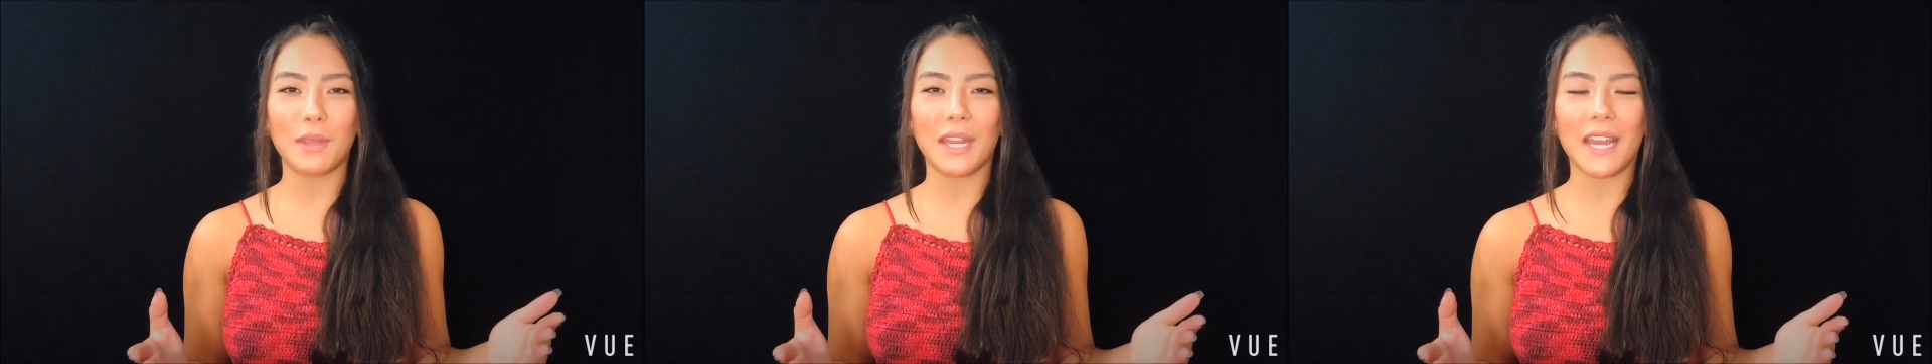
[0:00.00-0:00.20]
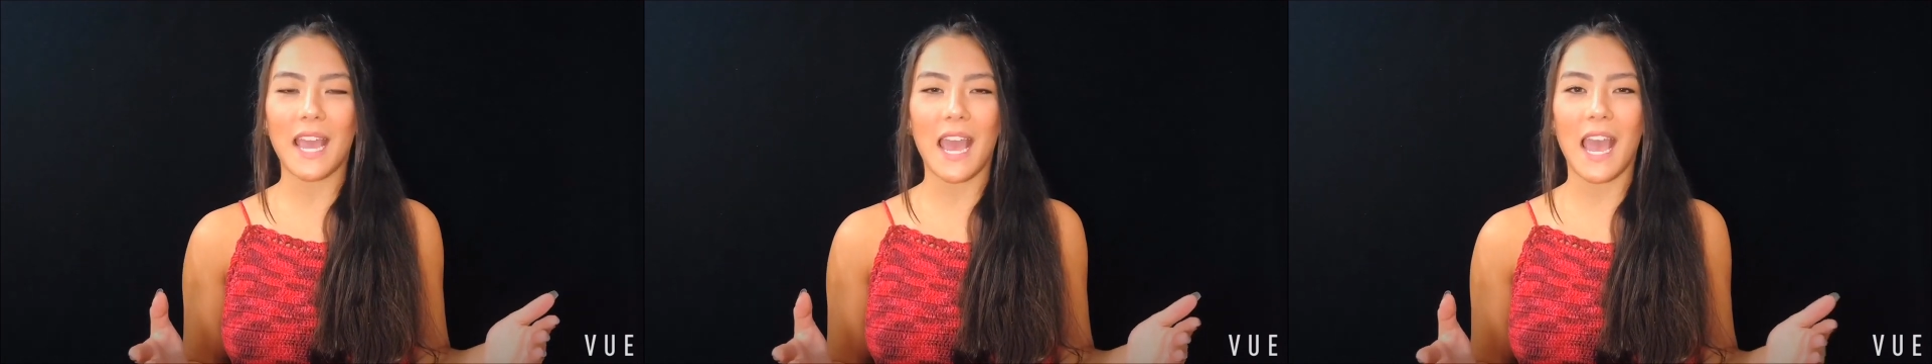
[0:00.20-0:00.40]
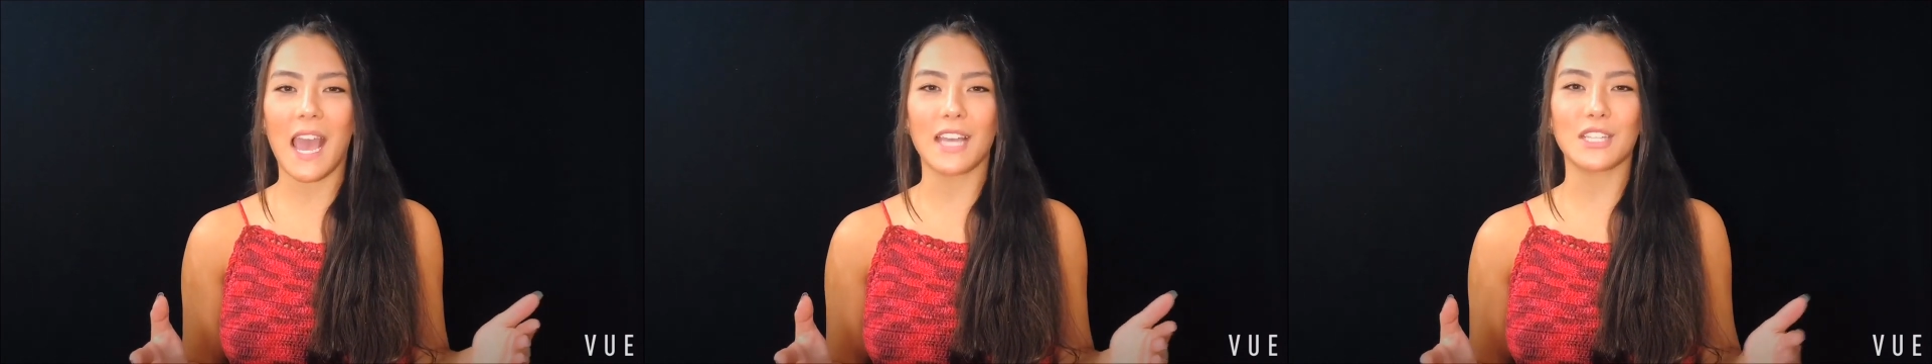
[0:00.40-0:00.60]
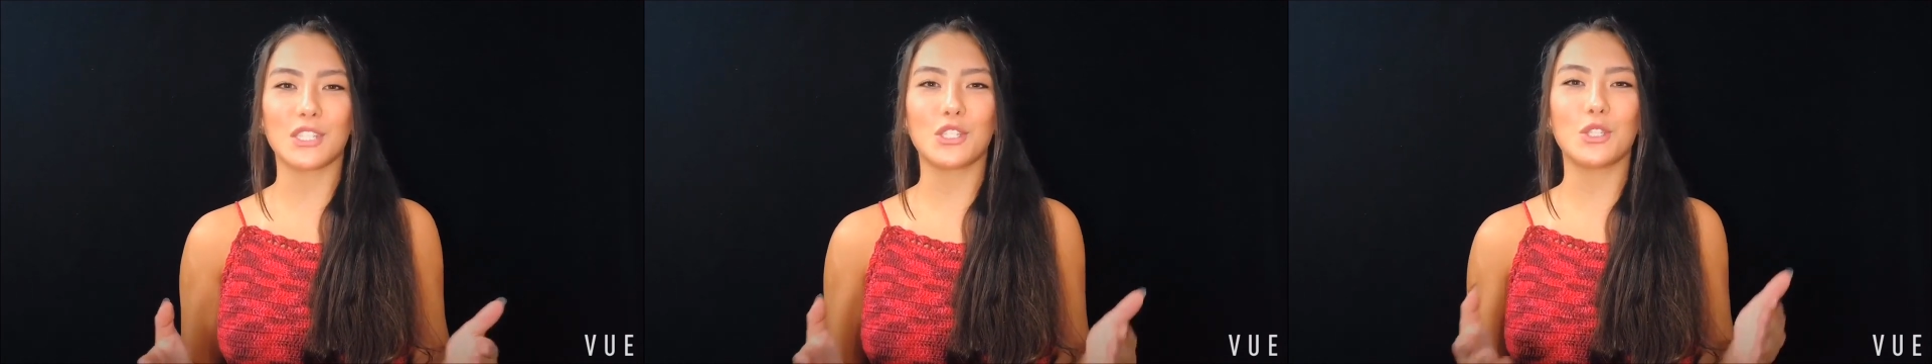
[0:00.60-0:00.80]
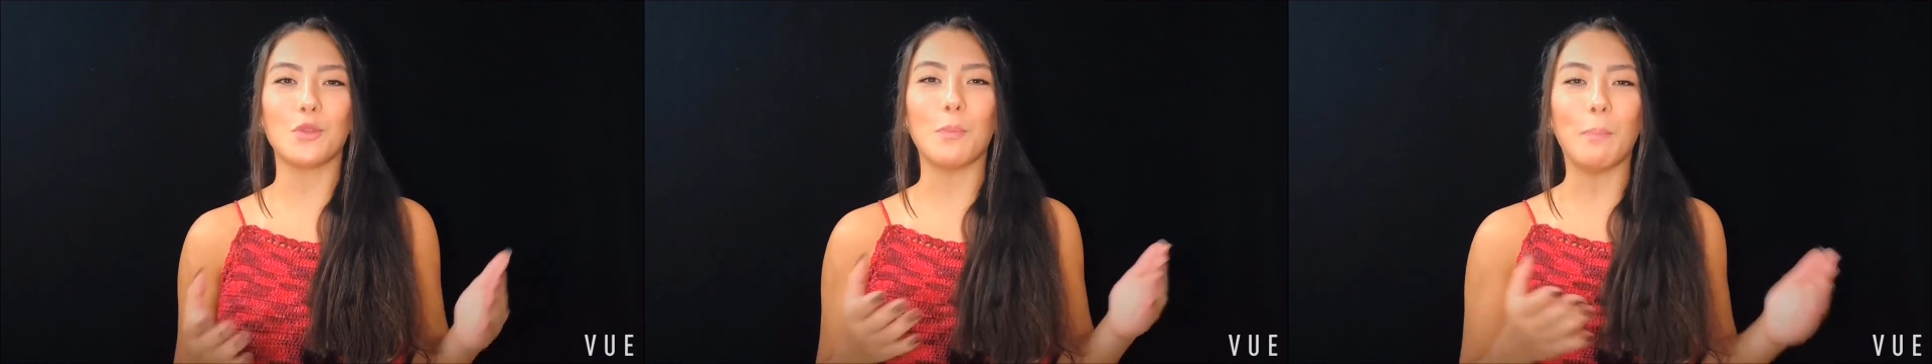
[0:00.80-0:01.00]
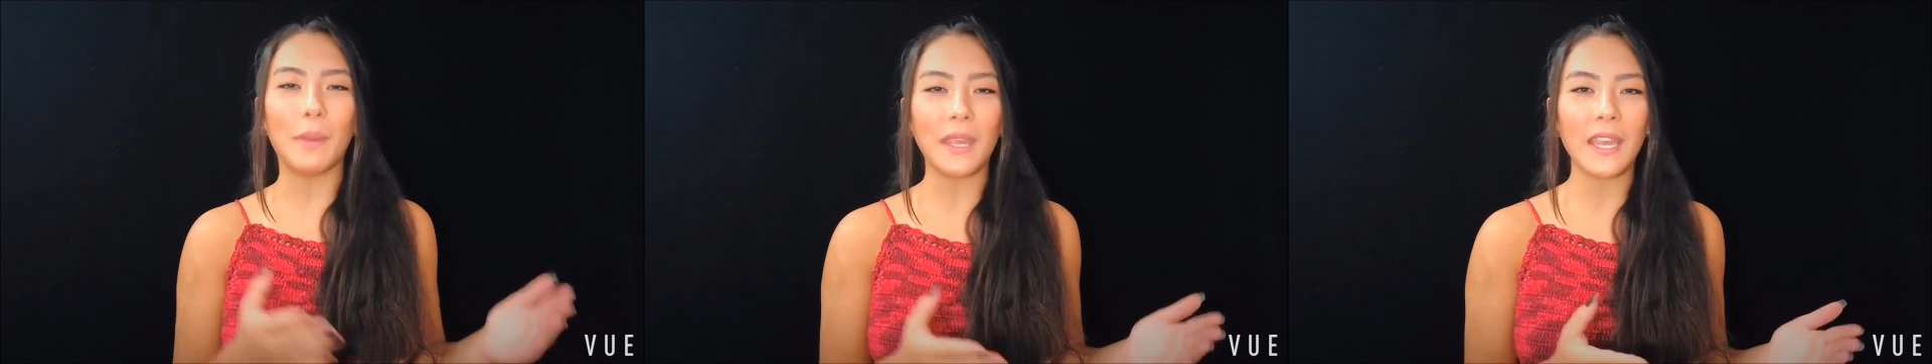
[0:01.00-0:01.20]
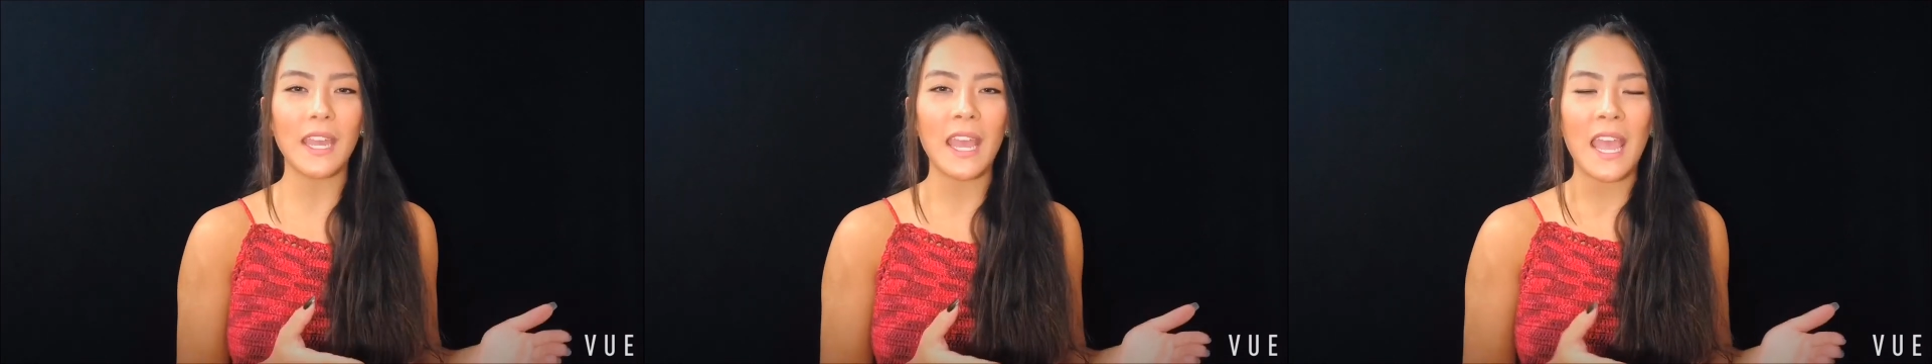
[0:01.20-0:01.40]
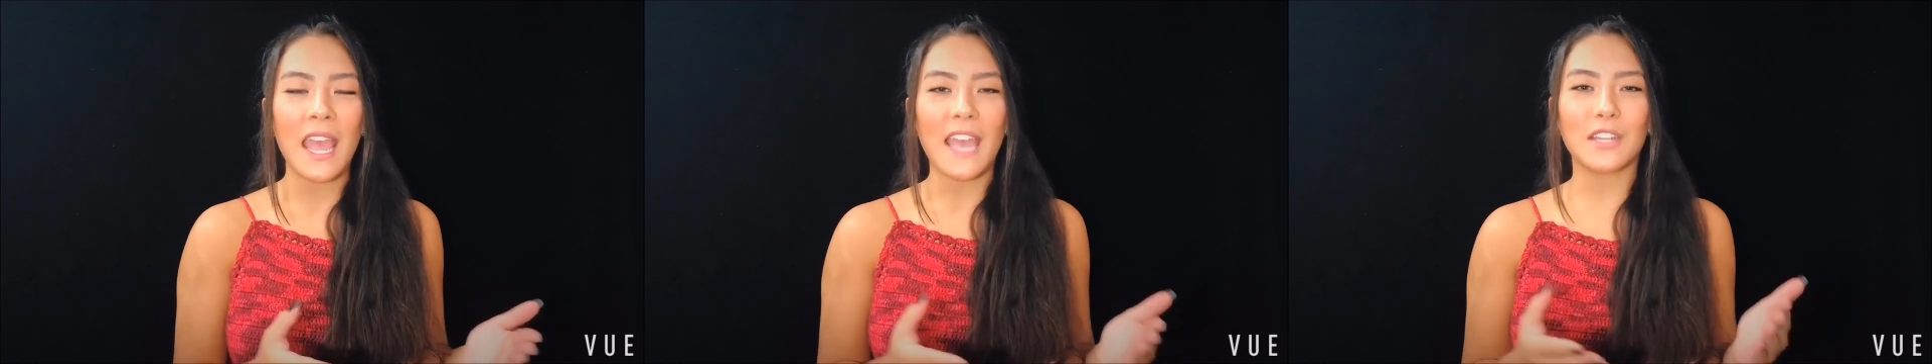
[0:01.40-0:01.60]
being has to be